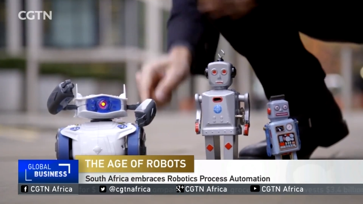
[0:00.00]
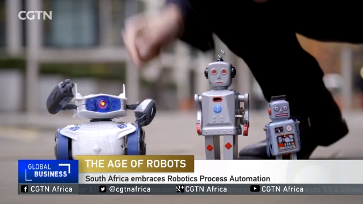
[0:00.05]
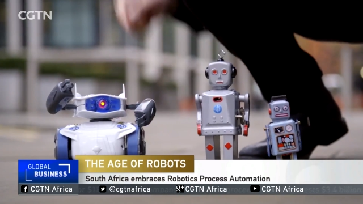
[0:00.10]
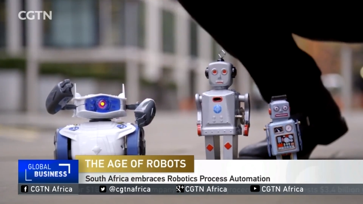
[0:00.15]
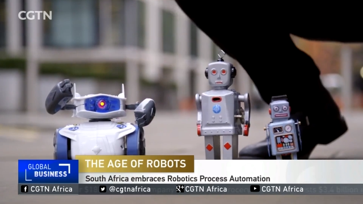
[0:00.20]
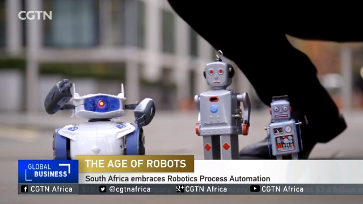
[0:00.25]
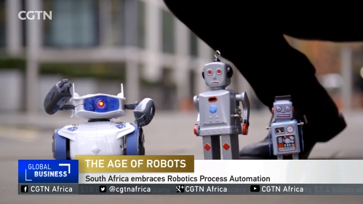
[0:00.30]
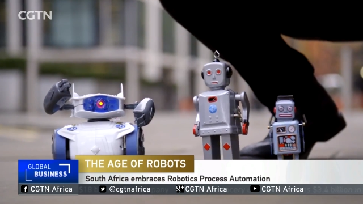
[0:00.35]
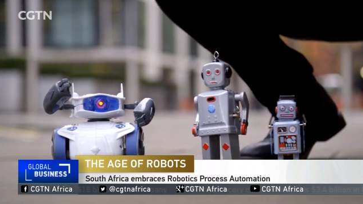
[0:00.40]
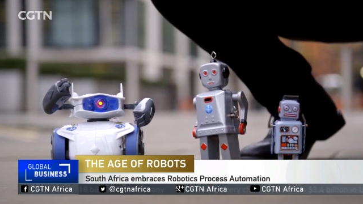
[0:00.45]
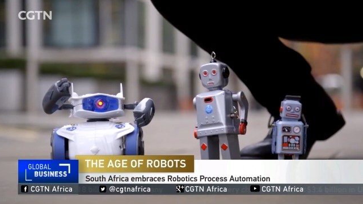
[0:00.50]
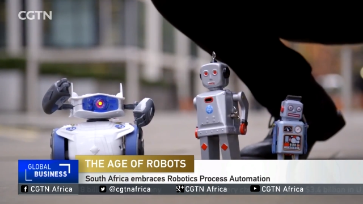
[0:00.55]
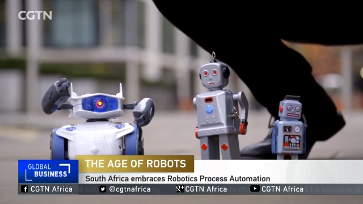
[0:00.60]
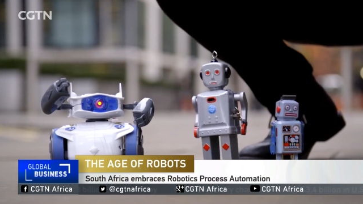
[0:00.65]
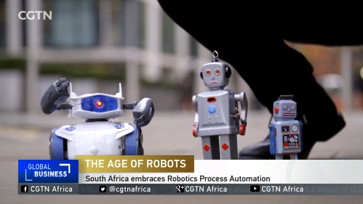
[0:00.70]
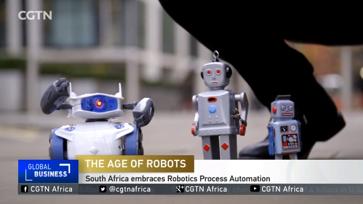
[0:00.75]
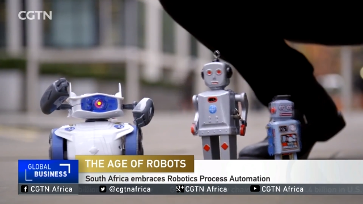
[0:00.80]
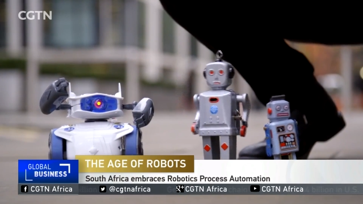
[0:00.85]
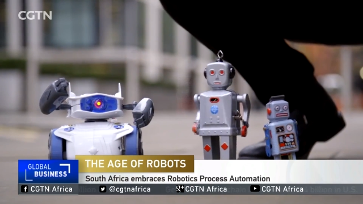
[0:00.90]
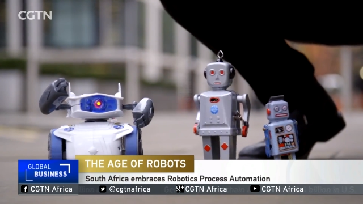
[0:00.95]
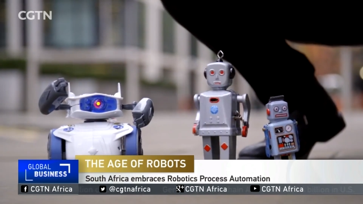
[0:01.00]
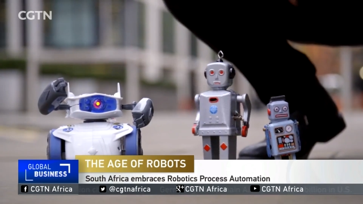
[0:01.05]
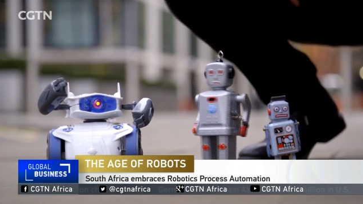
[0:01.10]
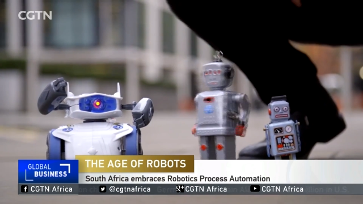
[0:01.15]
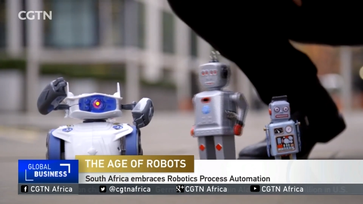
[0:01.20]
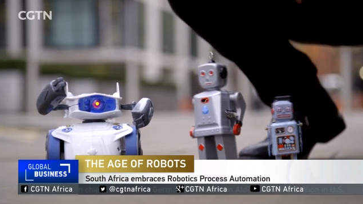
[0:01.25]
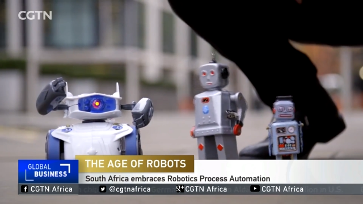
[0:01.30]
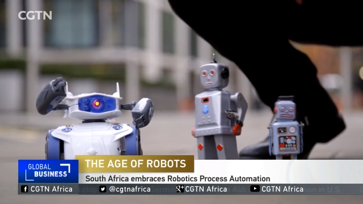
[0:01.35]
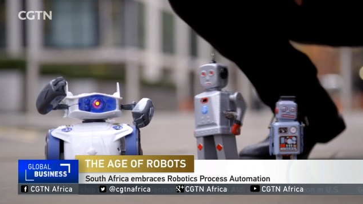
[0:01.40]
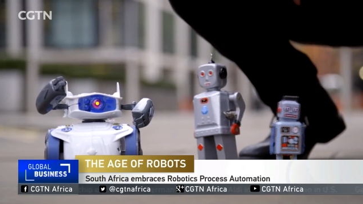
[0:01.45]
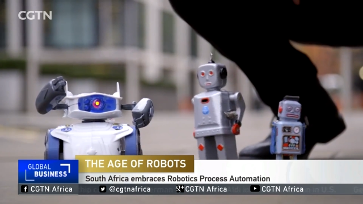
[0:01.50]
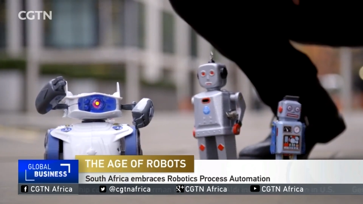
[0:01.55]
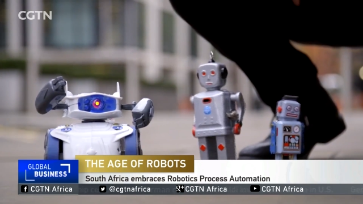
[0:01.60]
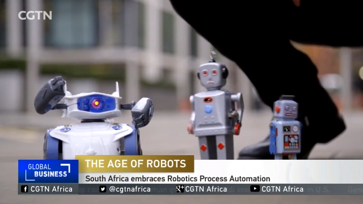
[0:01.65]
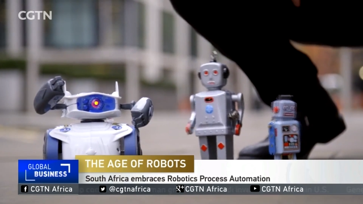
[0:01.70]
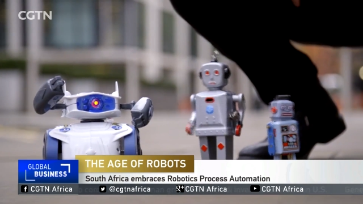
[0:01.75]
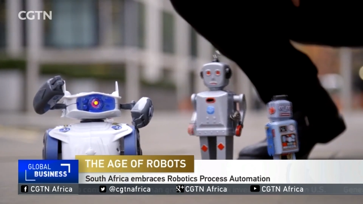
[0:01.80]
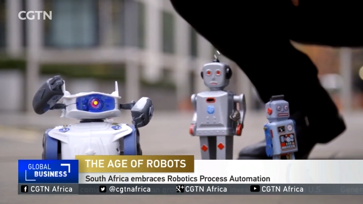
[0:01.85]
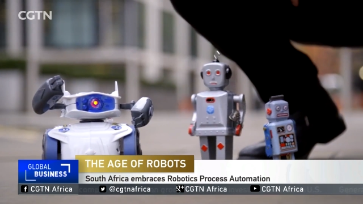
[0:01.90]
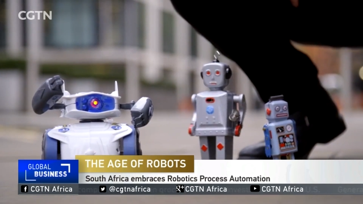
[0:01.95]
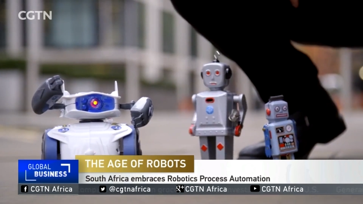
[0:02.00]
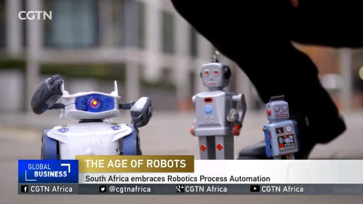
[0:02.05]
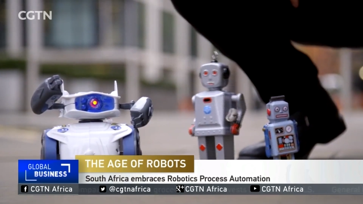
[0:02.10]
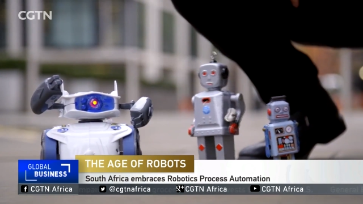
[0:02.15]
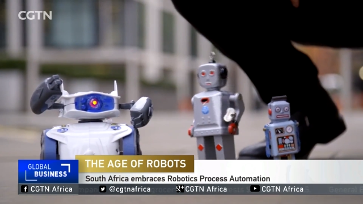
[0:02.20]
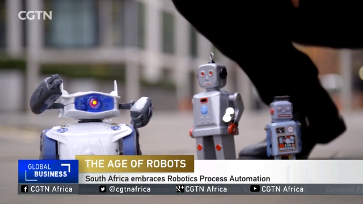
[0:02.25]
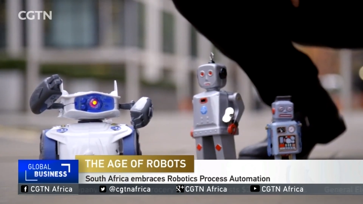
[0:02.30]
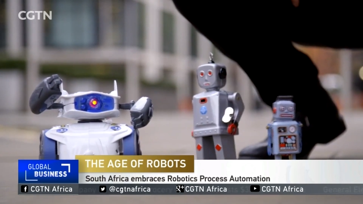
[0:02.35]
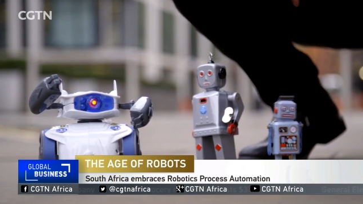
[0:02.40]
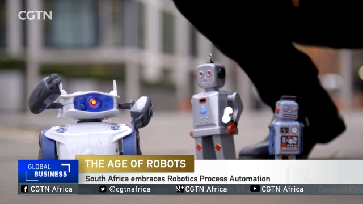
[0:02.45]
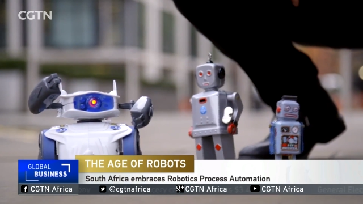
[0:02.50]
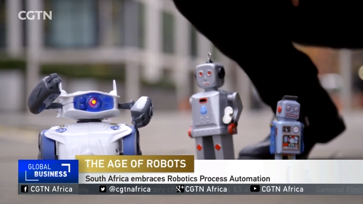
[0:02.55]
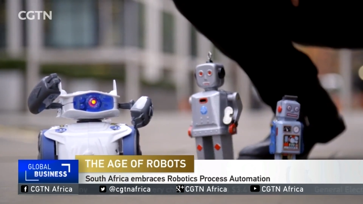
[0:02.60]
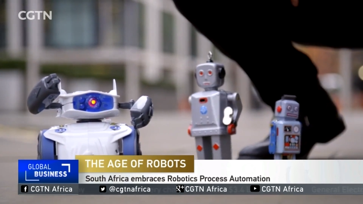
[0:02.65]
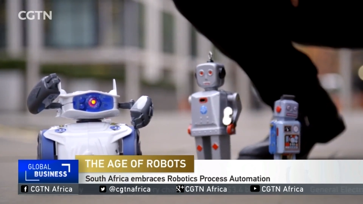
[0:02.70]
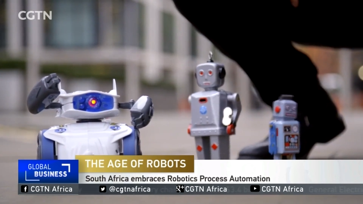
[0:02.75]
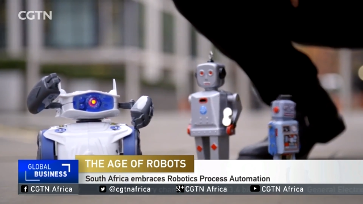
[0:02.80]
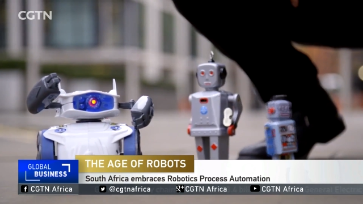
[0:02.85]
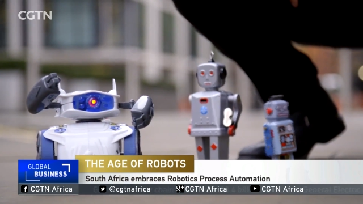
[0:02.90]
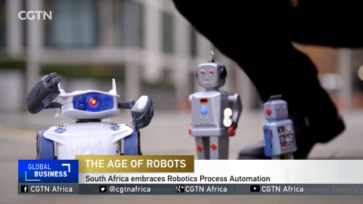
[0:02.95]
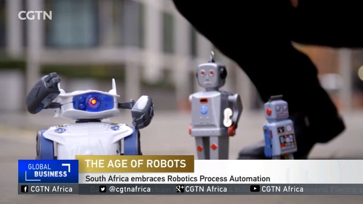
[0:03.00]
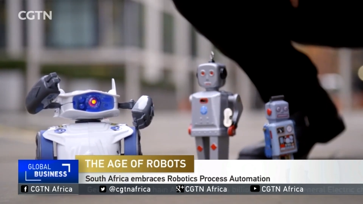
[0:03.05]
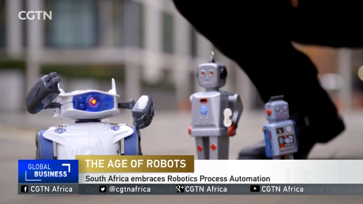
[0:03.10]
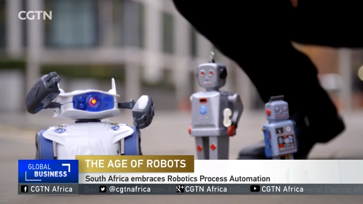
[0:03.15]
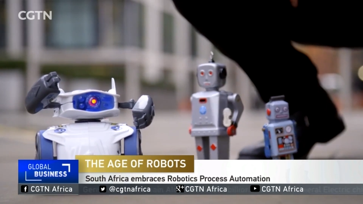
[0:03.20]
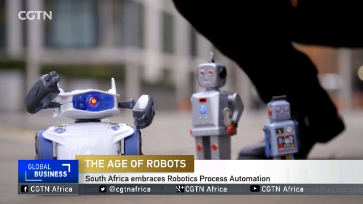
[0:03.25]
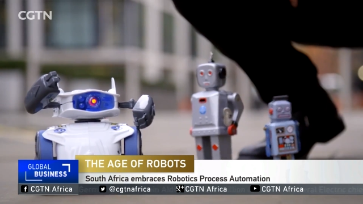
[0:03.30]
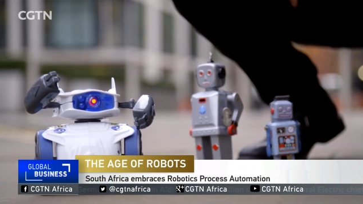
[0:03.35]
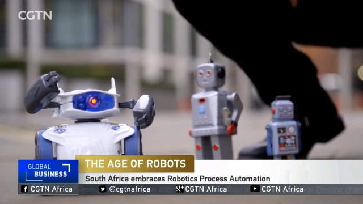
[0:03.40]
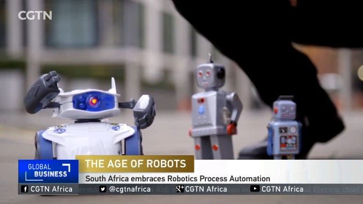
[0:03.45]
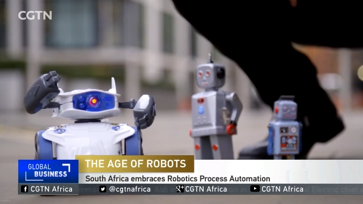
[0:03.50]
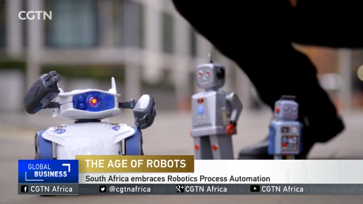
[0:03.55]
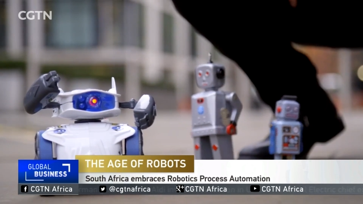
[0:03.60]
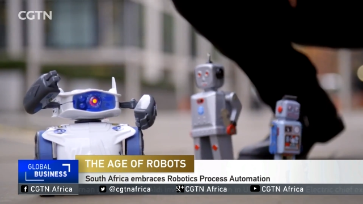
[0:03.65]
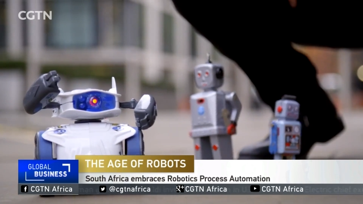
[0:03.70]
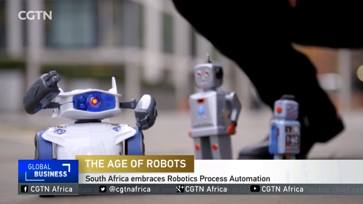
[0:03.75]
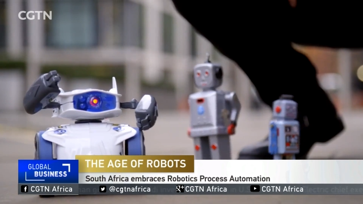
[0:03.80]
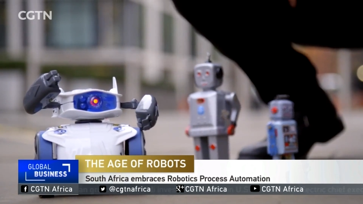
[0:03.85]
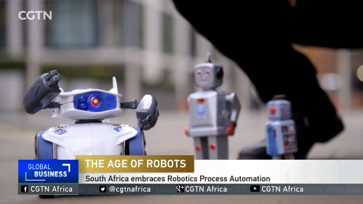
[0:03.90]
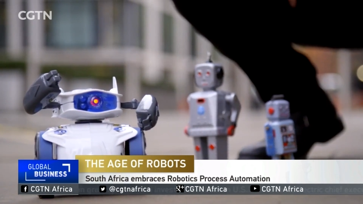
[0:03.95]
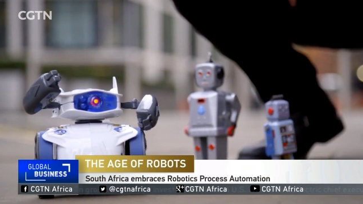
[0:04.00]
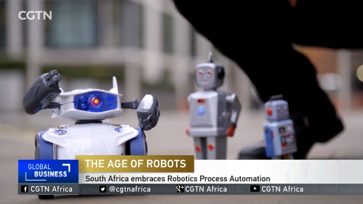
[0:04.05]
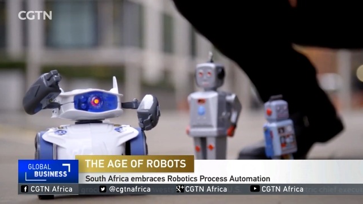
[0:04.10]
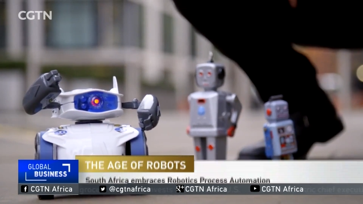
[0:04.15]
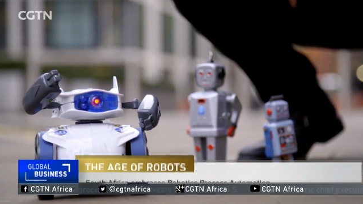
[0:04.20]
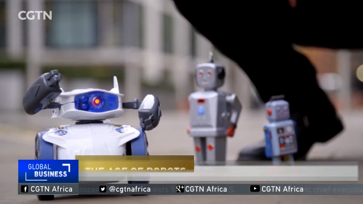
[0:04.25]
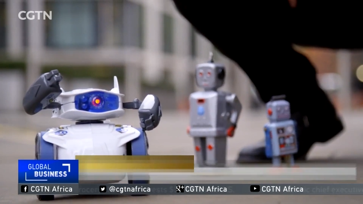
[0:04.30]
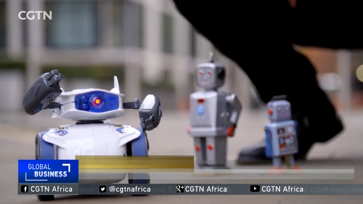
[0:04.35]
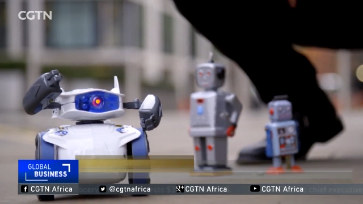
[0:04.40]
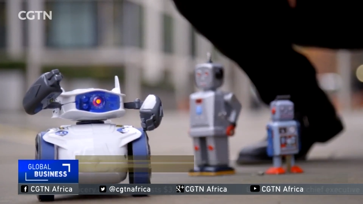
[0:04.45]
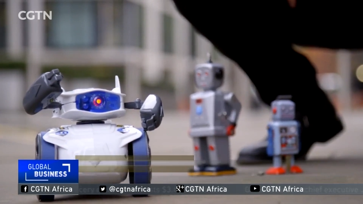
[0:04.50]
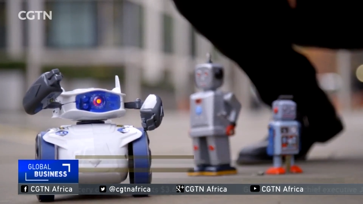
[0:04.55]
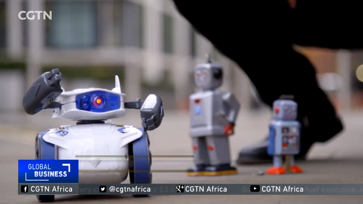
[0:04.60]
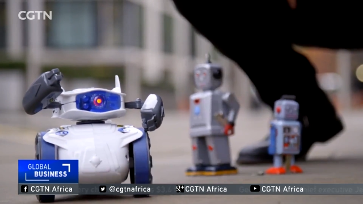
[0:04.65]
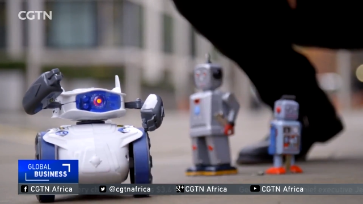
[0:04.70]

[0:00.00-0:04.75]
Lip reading: [unreadable: no face in view]